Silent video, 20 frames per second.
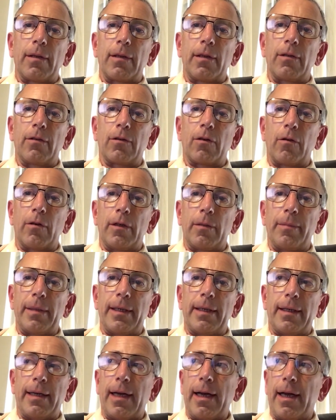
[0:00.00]
is going to be
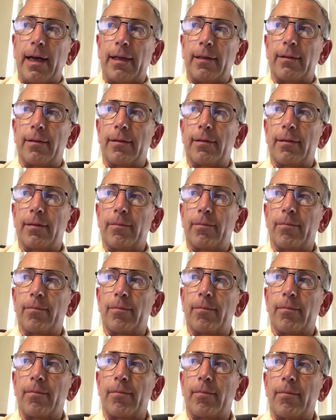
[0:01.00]
enhanced.
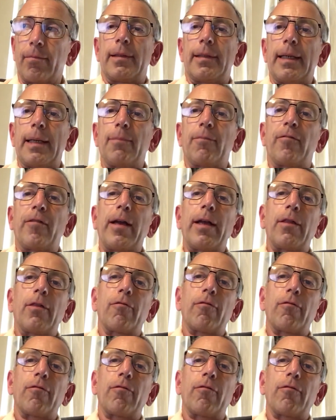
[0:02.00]
Deep vein